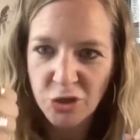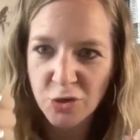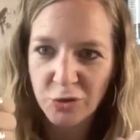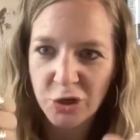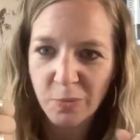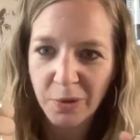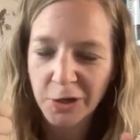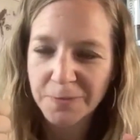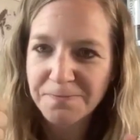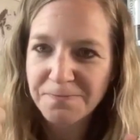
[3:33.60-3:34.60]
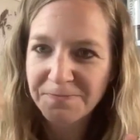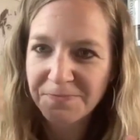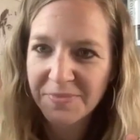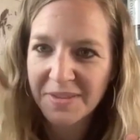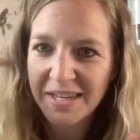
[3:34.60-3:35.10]
YouTuber,
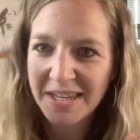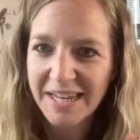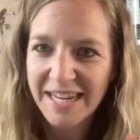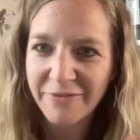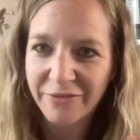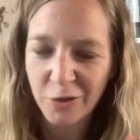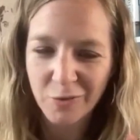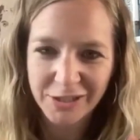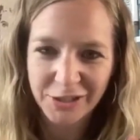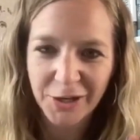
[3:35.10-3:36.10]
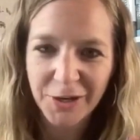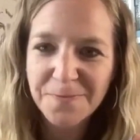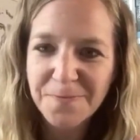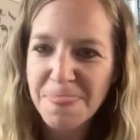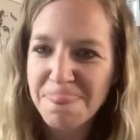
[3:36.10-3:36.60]
mm-hmm. influencer.
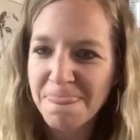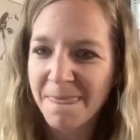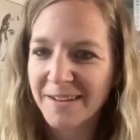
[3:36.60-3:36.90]
That's